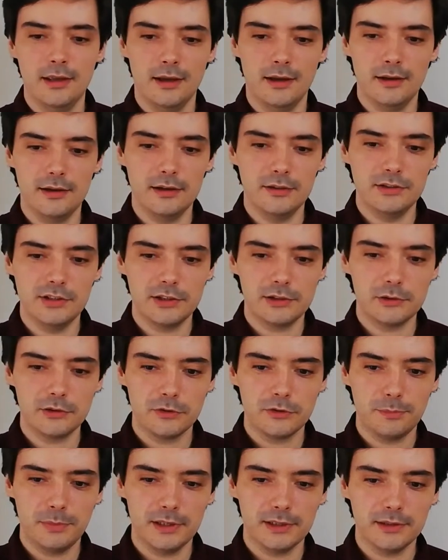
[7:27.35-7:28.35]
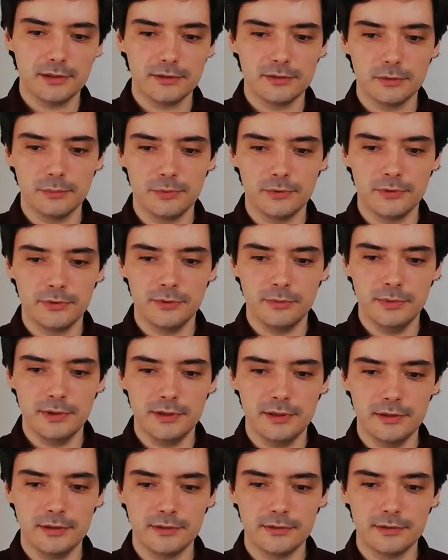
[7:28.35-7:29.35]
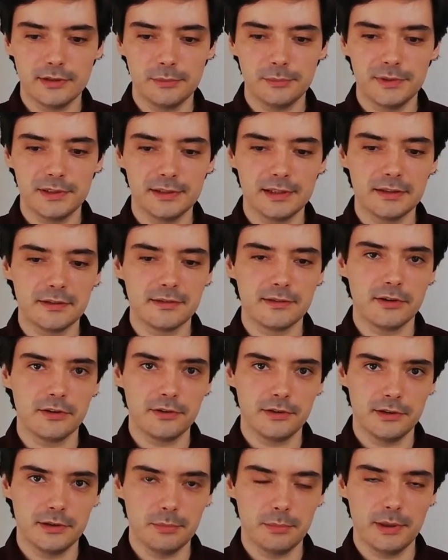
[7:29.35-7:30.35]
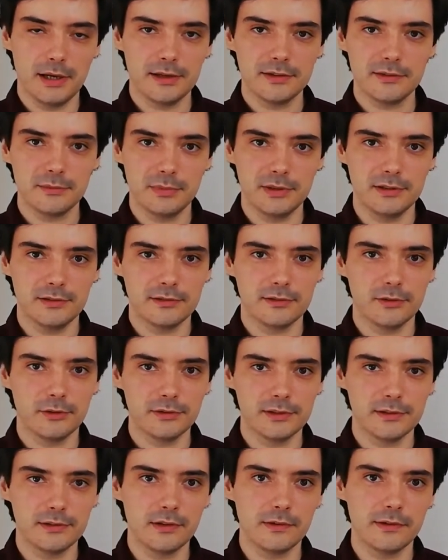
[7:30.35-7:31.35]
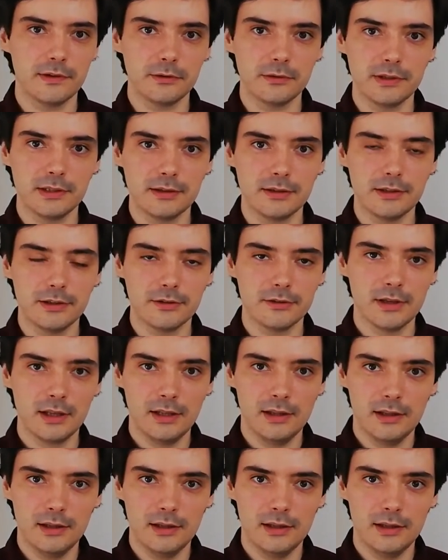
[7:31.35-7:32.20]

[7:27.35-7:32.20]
Generally speaking, it's supposed to be something that started in the past, but it's not necessarily clear